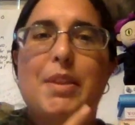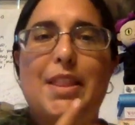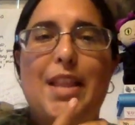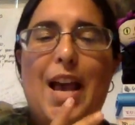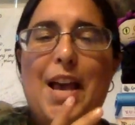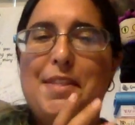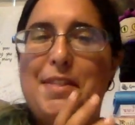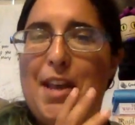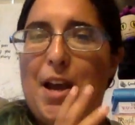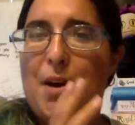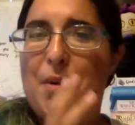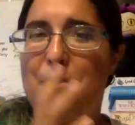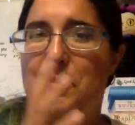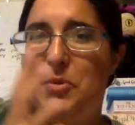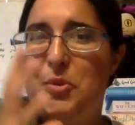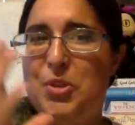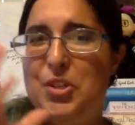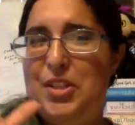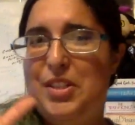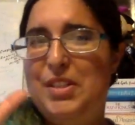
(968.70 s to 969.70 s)
And now
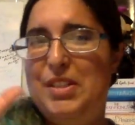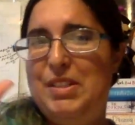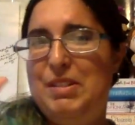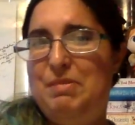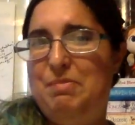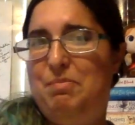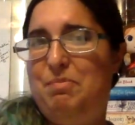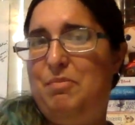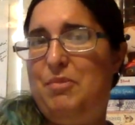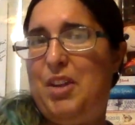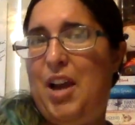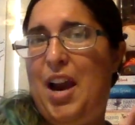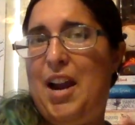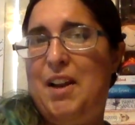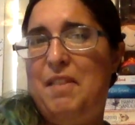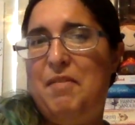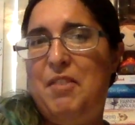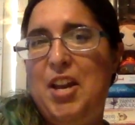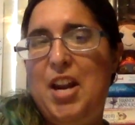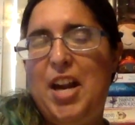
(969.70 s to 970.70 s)
she's kind
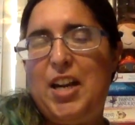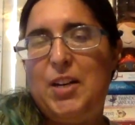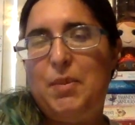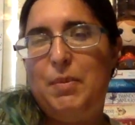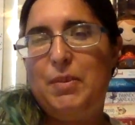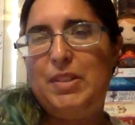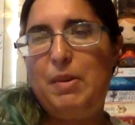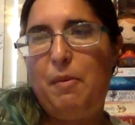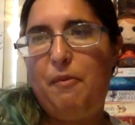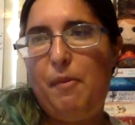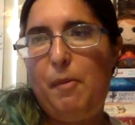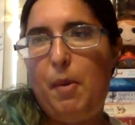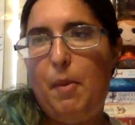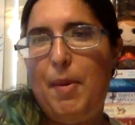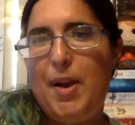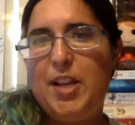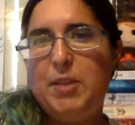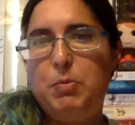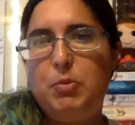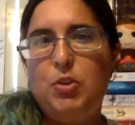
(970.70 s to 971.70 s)
of connecting with someone from her
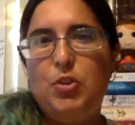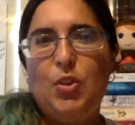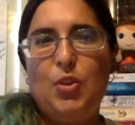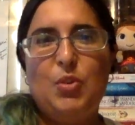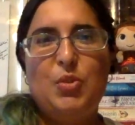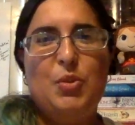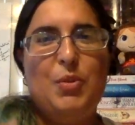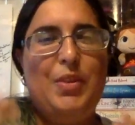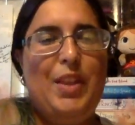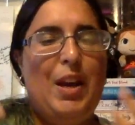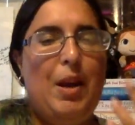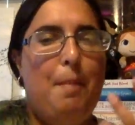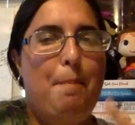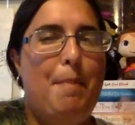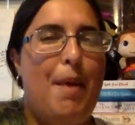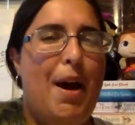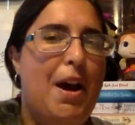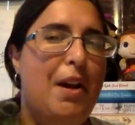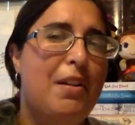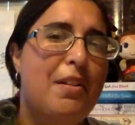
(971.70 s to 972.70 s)
past, but she's also in like a
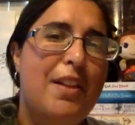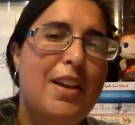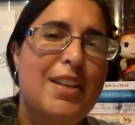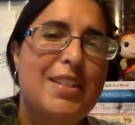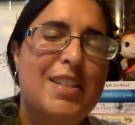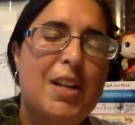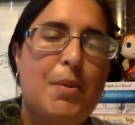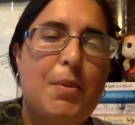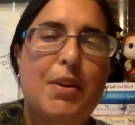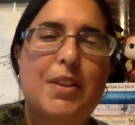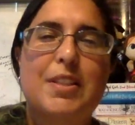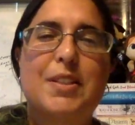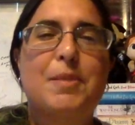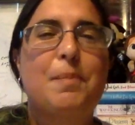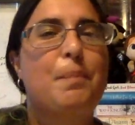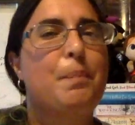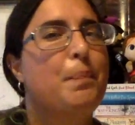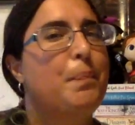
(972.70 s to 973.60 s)
battle-like sequence.